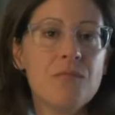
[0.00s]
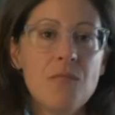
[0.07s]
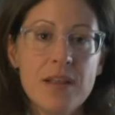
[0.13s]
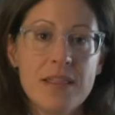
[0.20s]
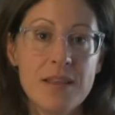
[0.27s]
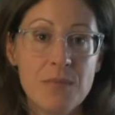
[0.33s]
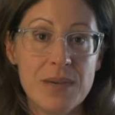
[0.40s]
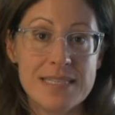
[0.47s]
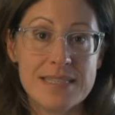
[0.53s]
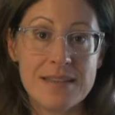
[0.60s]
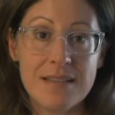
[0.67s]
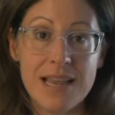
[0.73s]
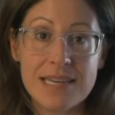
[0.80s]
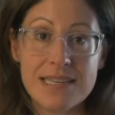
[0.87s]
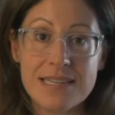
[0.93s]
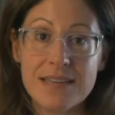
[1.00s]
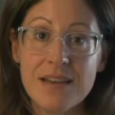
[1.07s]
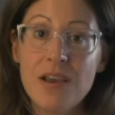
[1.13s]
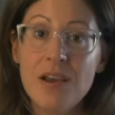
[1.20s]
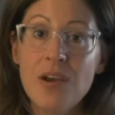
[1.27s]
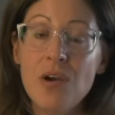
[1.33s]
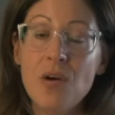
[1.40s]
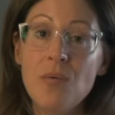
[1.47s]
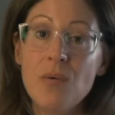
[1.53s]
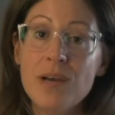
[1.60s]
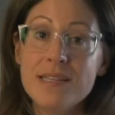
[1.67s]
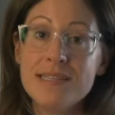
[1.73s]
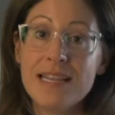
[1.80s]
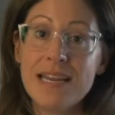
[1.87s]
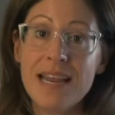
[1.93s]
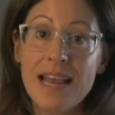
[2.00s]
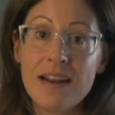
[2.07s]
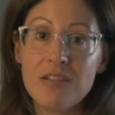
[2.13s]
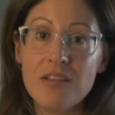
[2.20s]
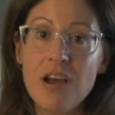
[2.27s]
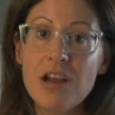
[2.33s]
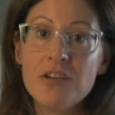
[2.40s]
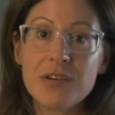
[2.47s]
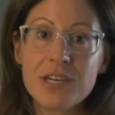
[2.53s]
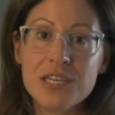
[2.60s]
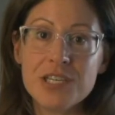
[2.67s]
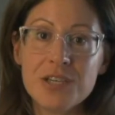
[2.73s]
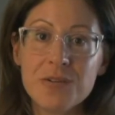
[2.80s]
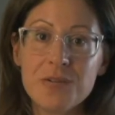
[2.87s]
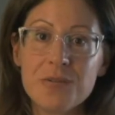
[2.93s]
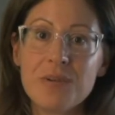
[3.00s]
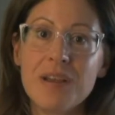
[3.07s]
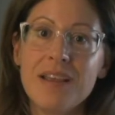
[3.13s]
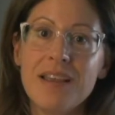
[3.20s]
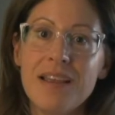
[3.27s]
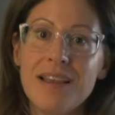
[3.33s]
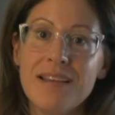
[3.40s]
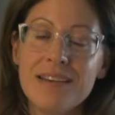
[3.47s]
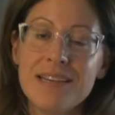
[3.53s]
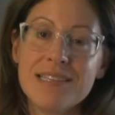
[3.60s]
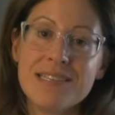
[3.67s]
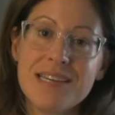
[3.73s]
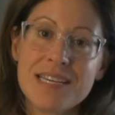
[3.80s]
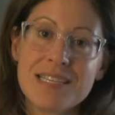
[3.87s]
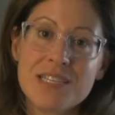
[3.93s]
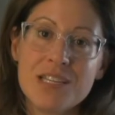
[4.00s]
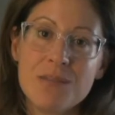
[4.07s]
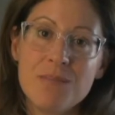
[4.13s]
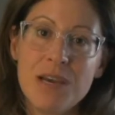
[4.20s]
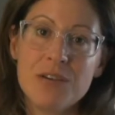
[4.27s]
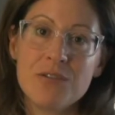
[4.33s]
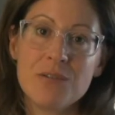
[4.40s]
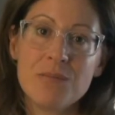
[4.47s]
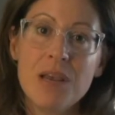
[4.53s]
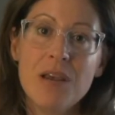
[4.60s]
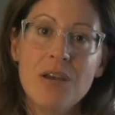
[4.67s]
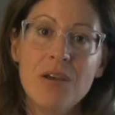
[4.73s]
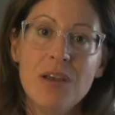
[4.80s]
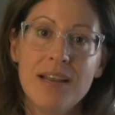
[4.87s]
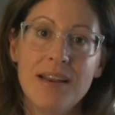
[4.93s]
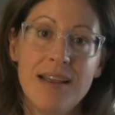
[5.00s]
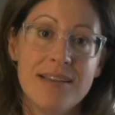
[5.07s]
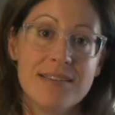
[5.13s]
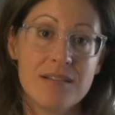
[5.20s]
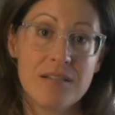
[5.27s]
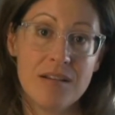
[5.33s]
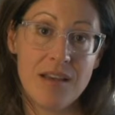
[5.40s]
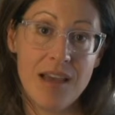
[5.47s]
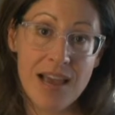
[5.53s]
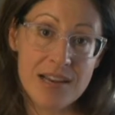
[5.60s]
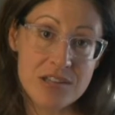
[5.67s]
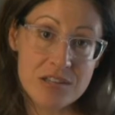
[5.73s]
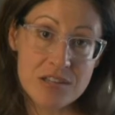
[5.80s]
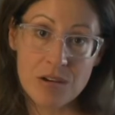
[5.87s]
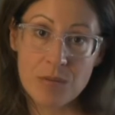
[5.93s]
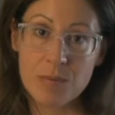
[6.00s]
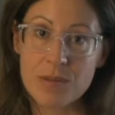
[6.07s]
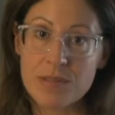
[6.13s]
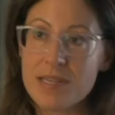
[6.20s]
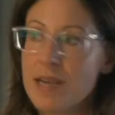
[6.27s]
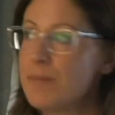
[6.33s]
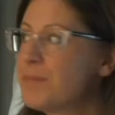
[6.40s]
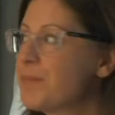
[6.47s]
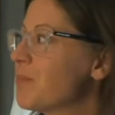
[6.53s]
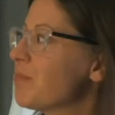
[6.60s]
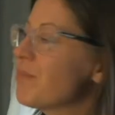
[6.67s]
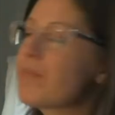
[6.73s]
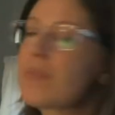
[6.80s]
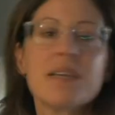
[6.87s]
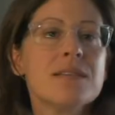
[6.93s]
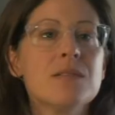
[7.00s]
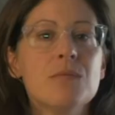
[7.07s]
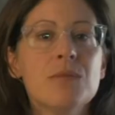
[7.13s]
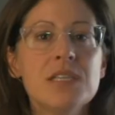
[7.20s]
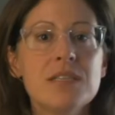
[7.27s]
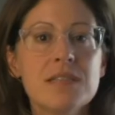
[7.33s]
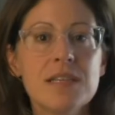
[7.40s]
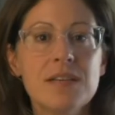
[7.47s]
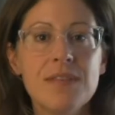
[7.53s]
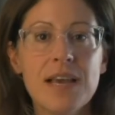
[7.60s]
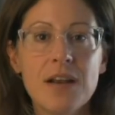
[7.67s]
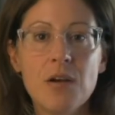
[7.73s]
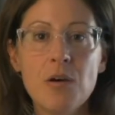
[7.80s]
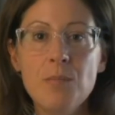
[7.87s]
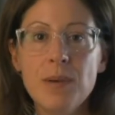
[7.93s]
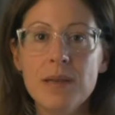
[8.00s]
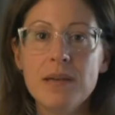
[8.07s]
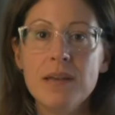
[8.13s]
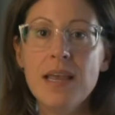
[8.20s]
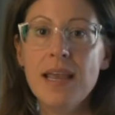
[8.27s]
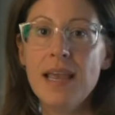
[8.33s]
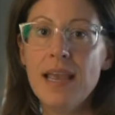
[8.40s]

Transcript: one that we selected was that it had a laundry chute, and it's next to the bedroom, and it has a little hatch that opens up. So we just leave that open,